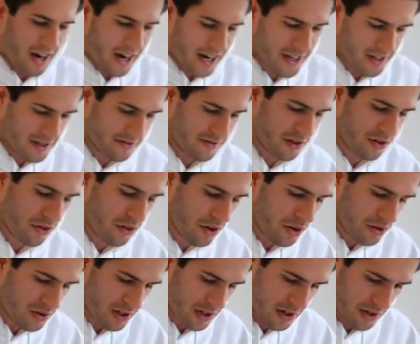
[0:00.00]
height of your
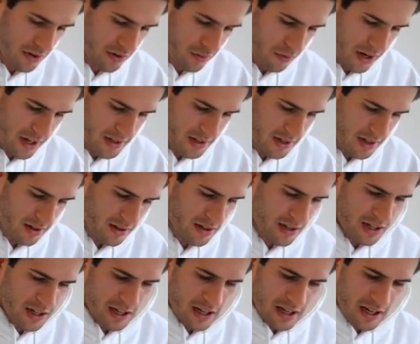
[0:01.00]
notes and your writing.
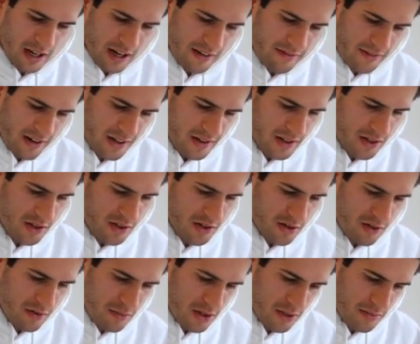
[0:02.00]
And I find this
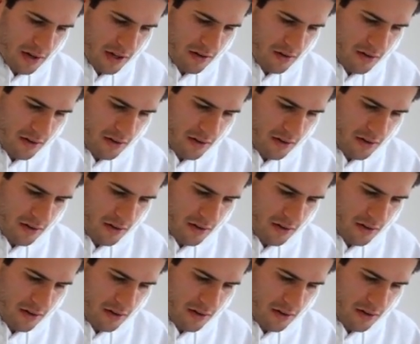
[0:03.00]
so much better.